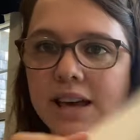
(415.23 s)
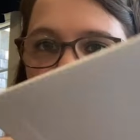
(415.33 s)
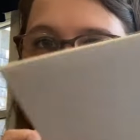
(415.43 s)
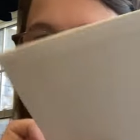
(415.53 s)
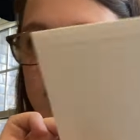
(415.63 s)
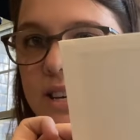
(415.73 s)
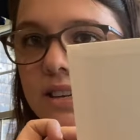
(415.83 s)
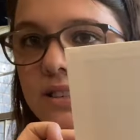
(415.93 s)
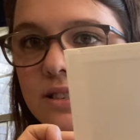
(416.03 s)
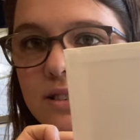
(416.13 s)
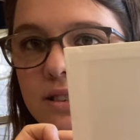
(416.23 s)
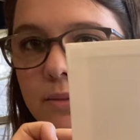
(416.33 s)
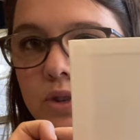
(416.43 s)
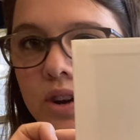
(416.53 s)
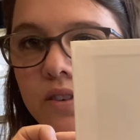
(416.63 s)
canvases.
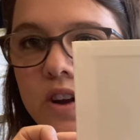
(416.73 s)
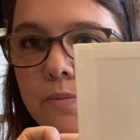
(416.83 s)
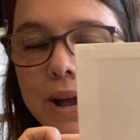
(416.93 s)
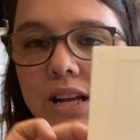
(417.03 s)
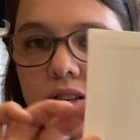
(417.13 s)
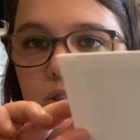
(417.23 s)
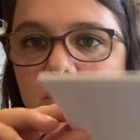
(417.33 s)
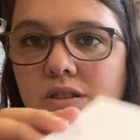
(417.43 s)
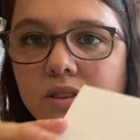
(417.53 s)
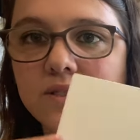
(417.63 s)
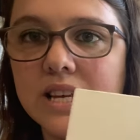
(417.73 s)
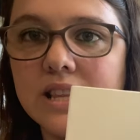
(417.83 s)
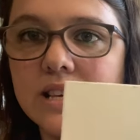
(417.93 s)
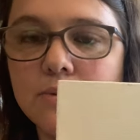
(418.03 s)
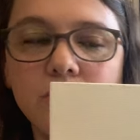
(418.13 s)
I'm sure if you're a painter, you've seen
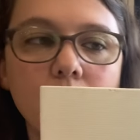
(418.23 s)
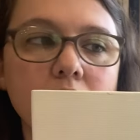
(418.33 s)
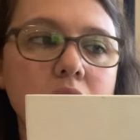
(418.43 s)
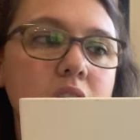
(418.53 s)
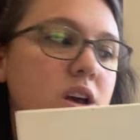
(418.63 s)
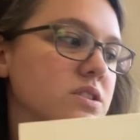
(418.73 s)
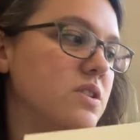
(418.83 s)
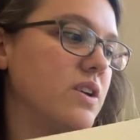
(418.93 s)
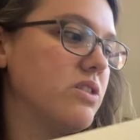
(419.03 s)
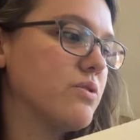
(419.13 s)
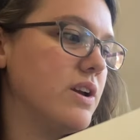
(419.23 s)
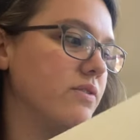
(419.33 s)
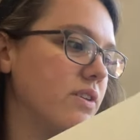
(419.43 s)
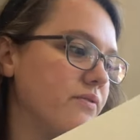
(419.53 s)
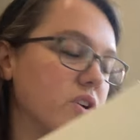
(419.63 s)
these before. So you get three
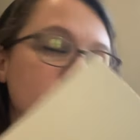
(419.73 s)
of them for